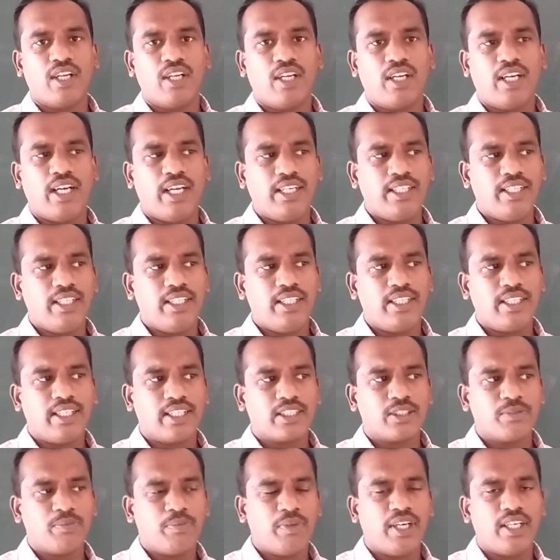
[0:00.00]
I didn't
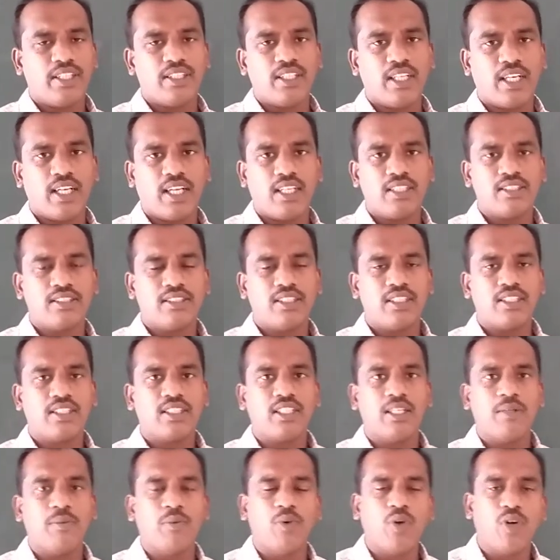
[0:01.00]
explain in the last session
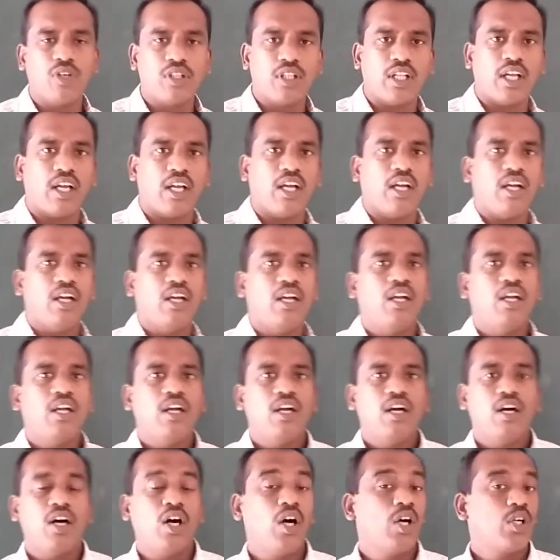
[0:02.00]
about the
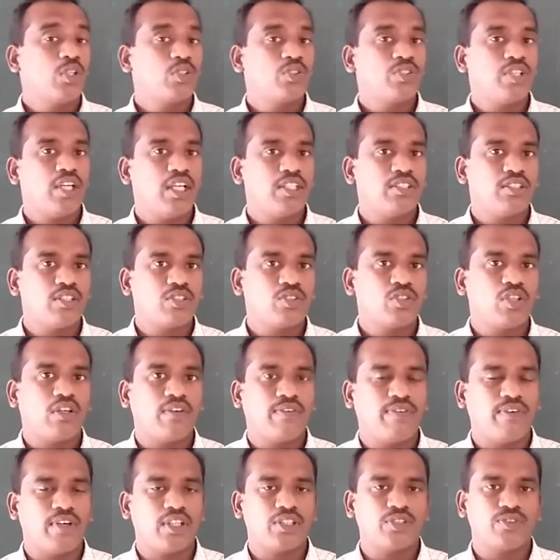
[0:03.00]
oxoacids of
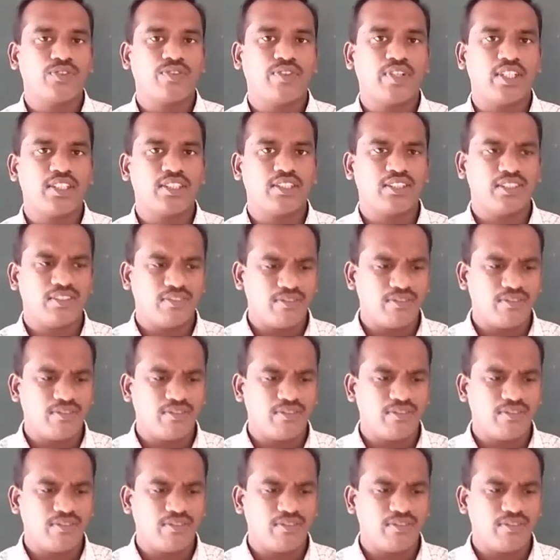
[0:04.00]
phosphorus.